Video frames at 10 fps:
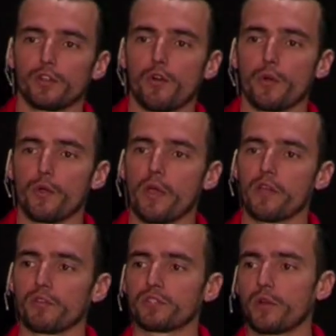So you
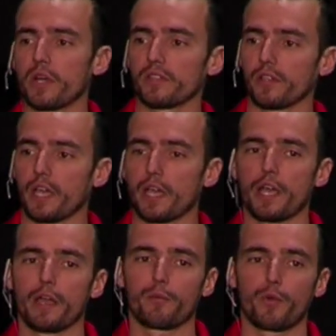can construct
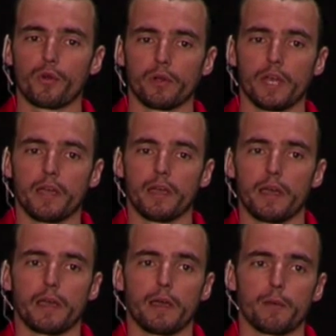a, pro
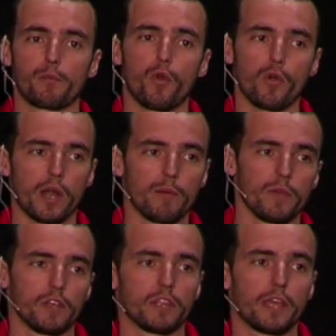a, a
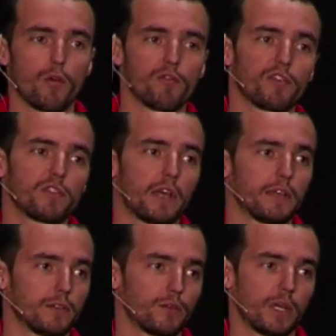program like on the
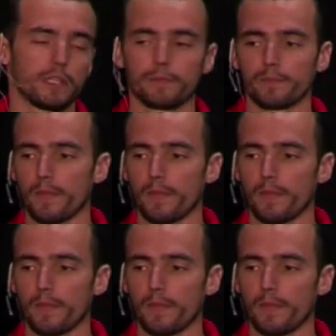fly, right?